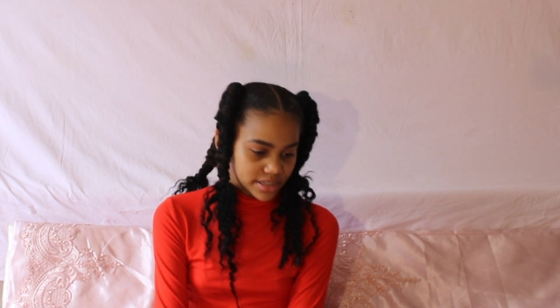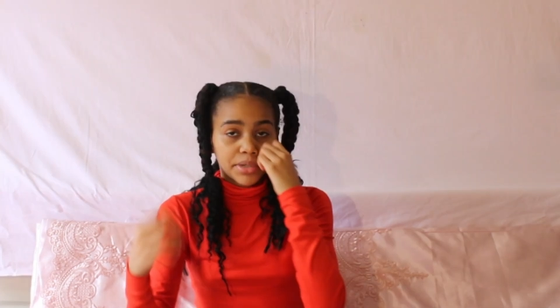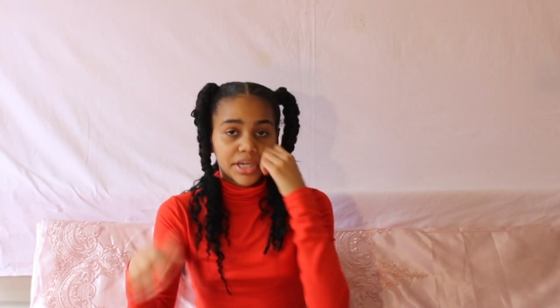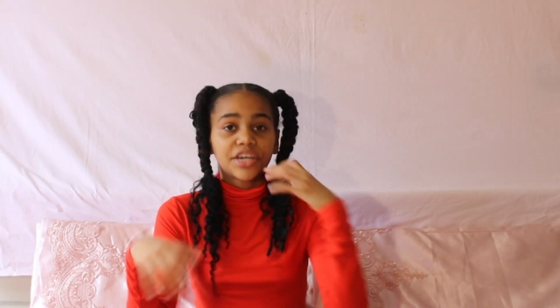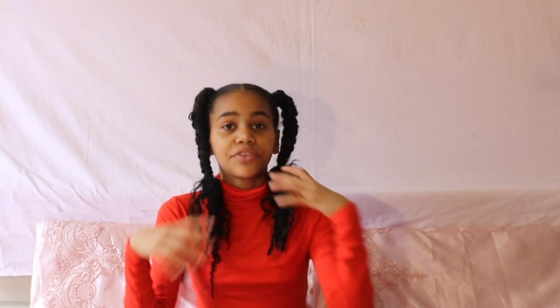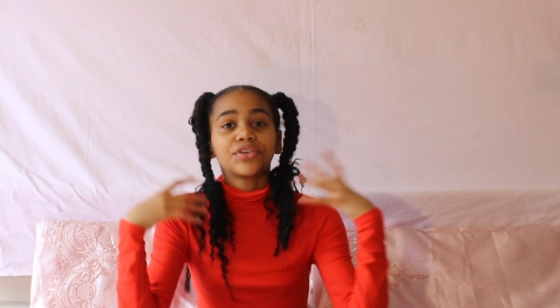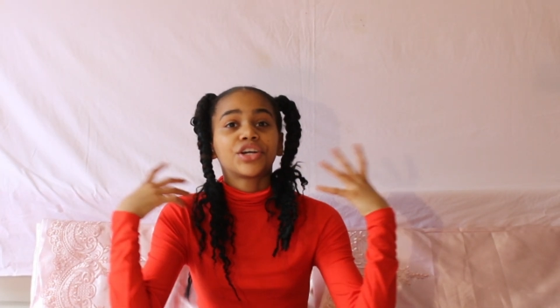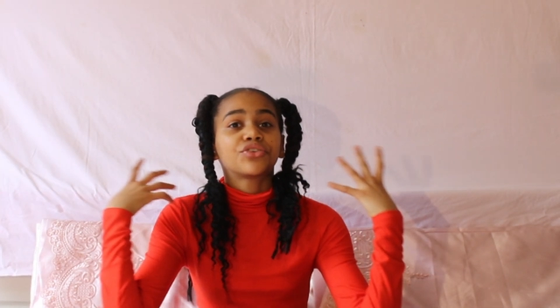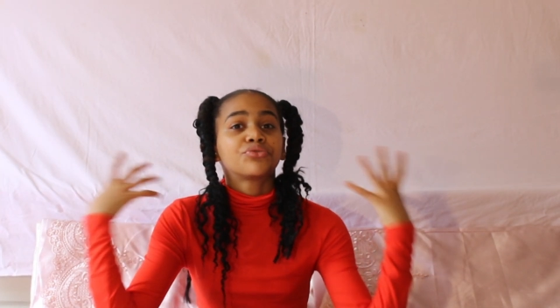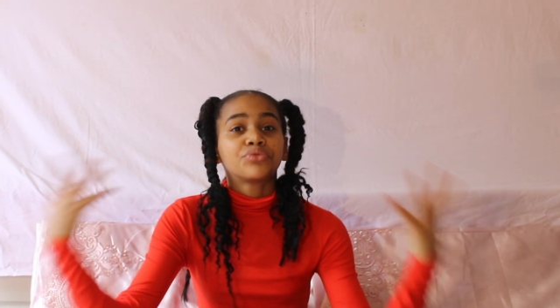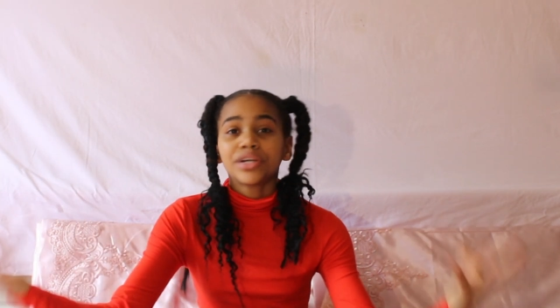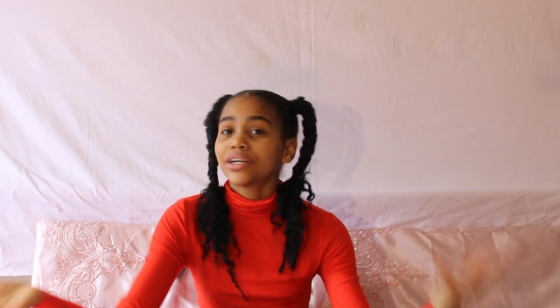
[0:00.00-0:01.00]
But if you're
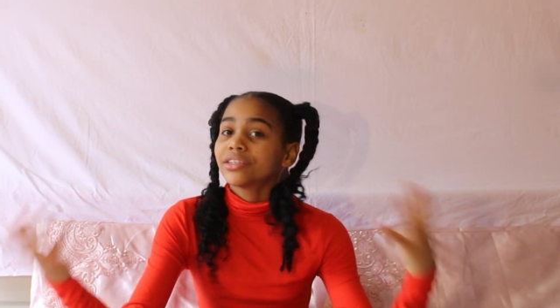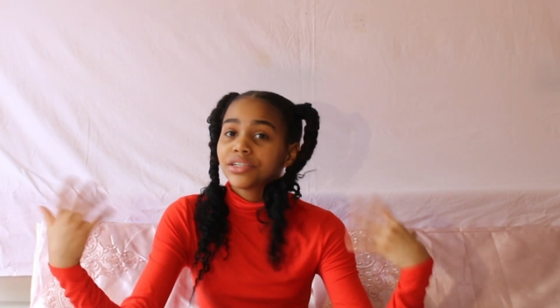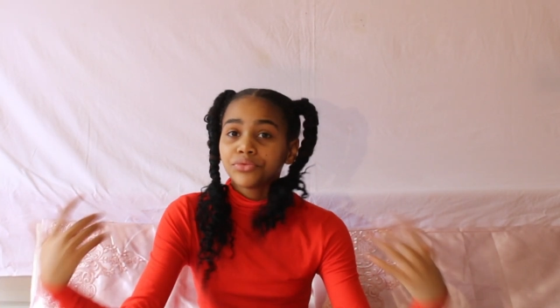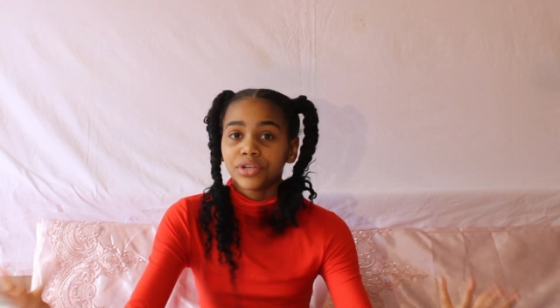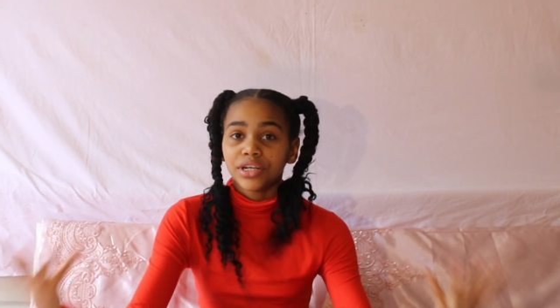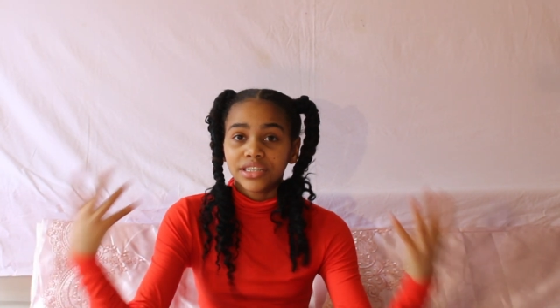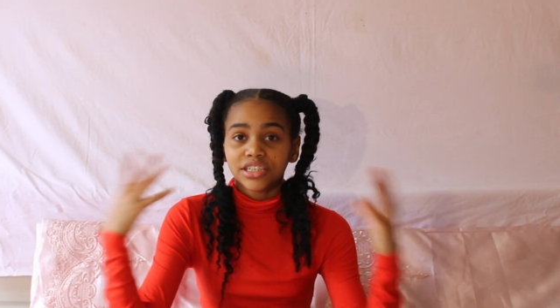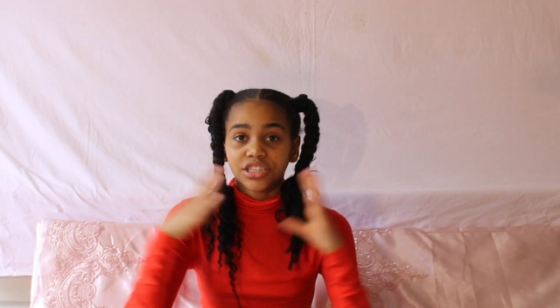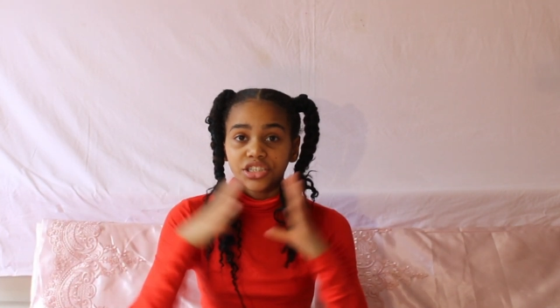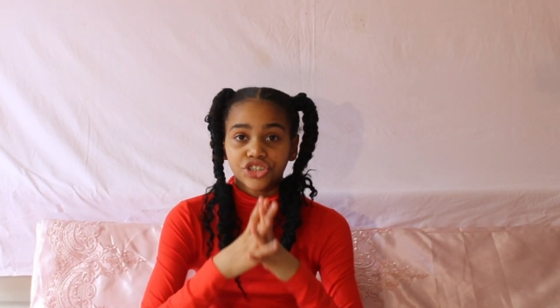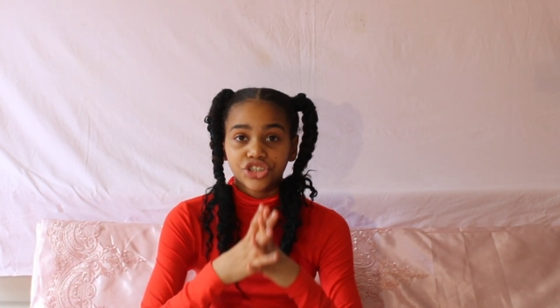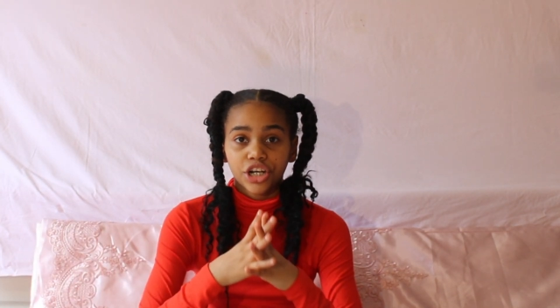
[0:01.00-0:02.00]
really
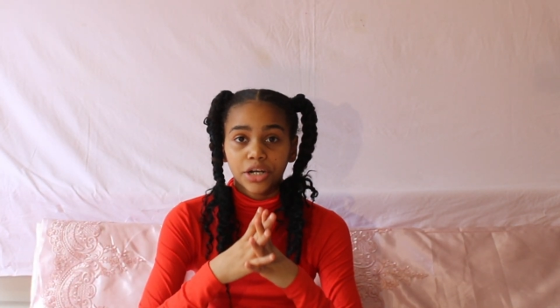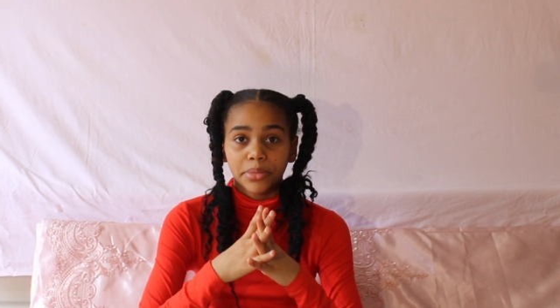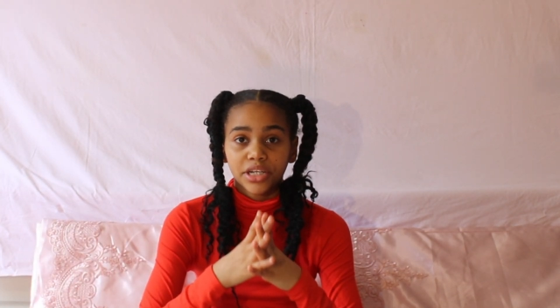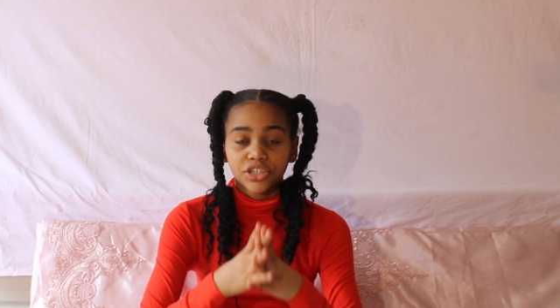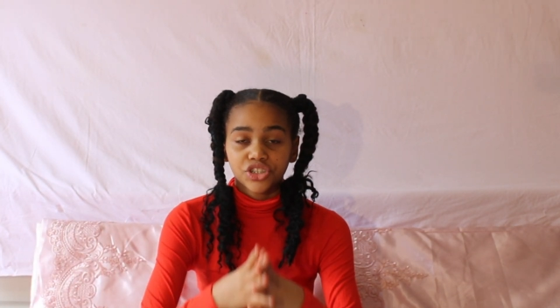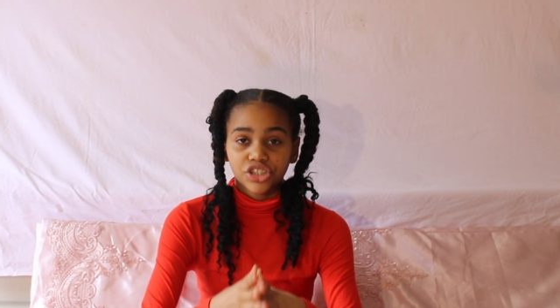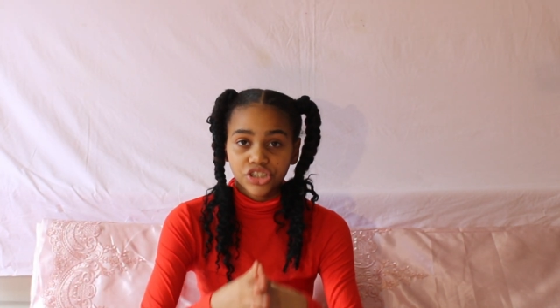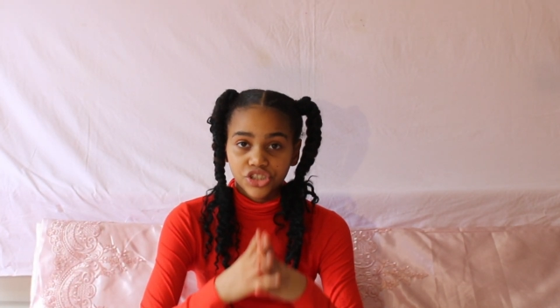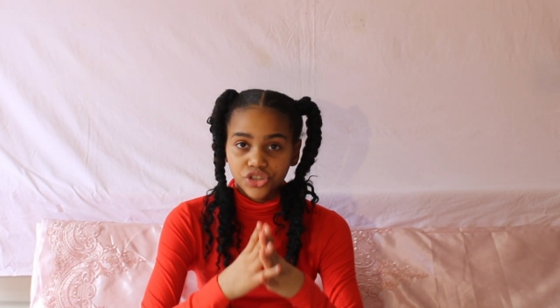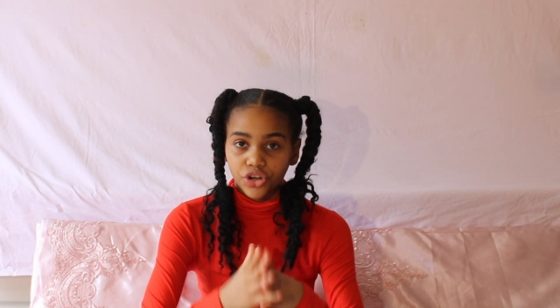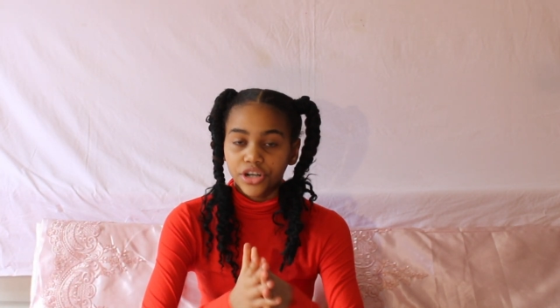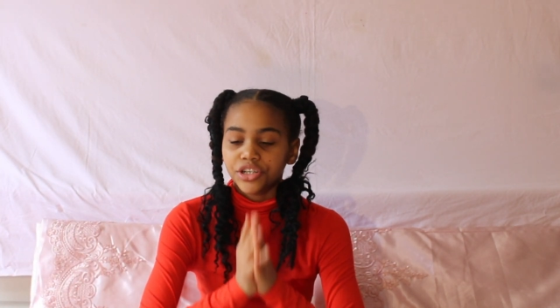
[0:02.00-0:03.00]
determined to
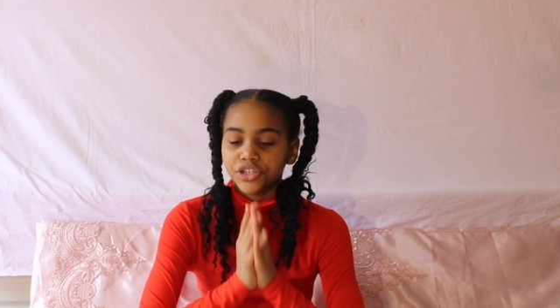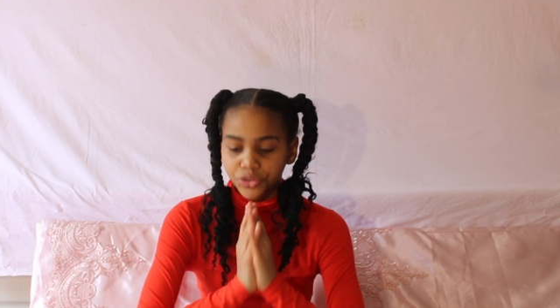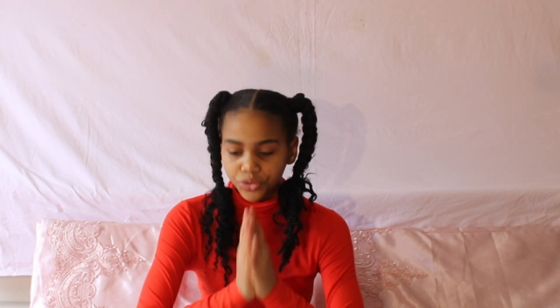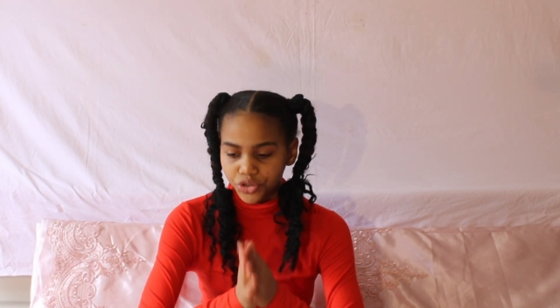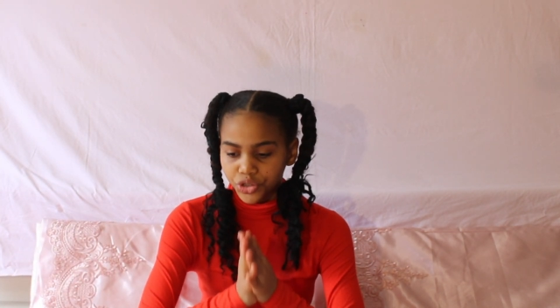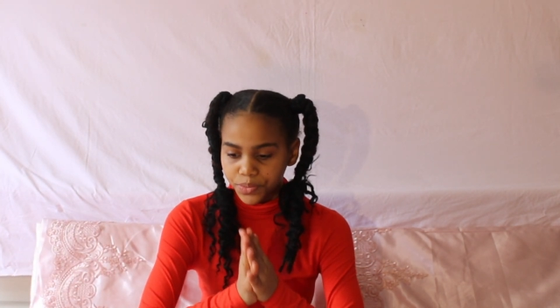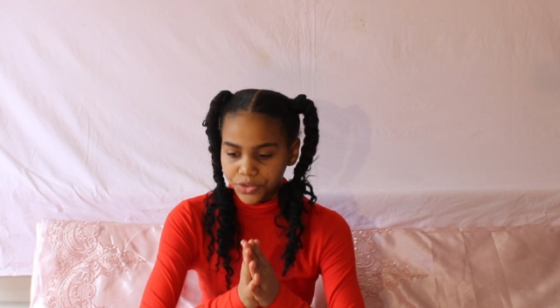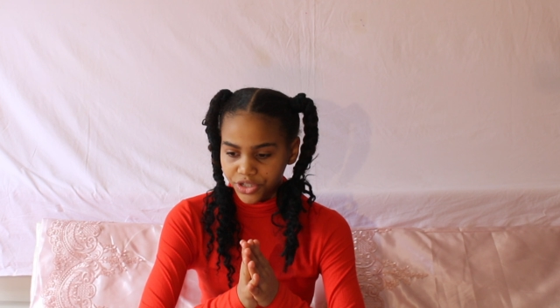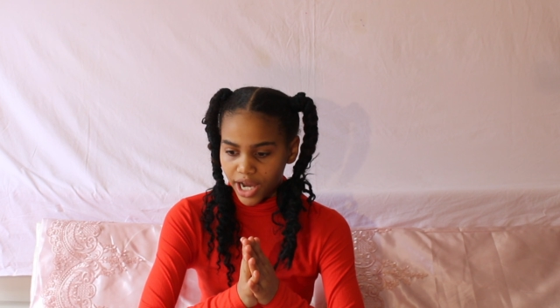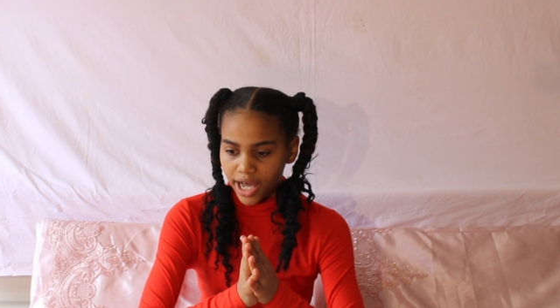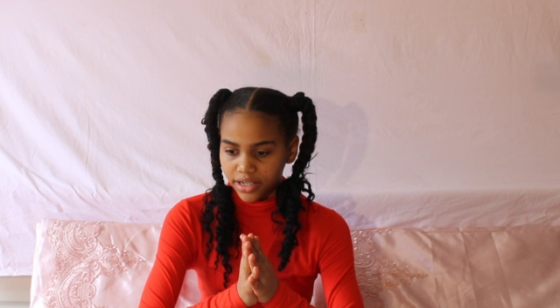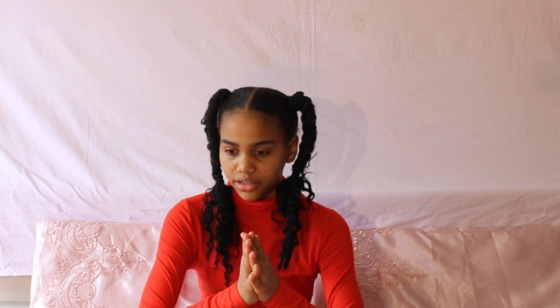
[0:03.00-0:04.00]
start a YouTube
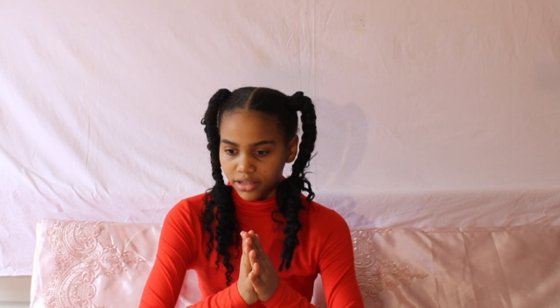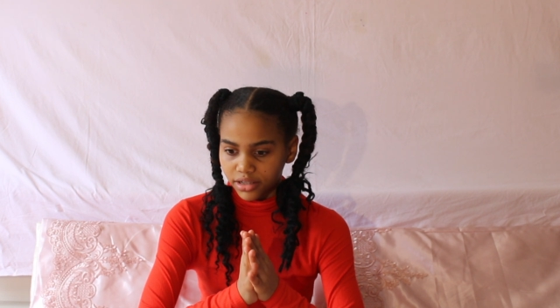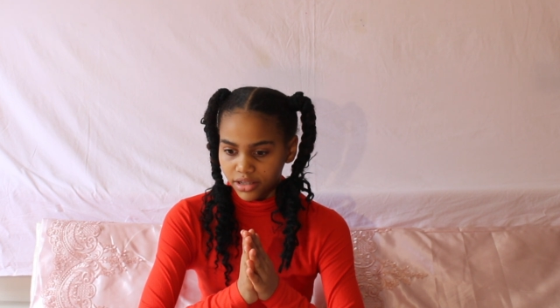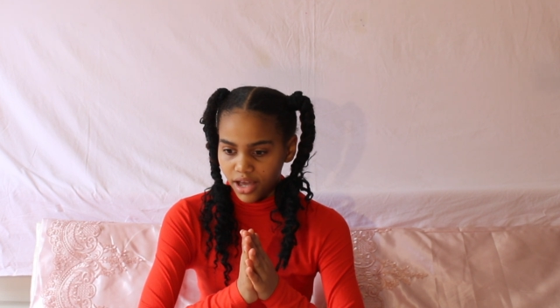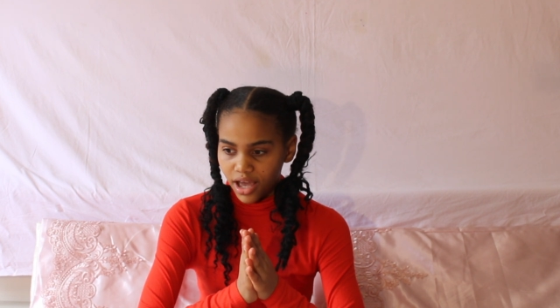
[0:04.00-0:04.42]
channel,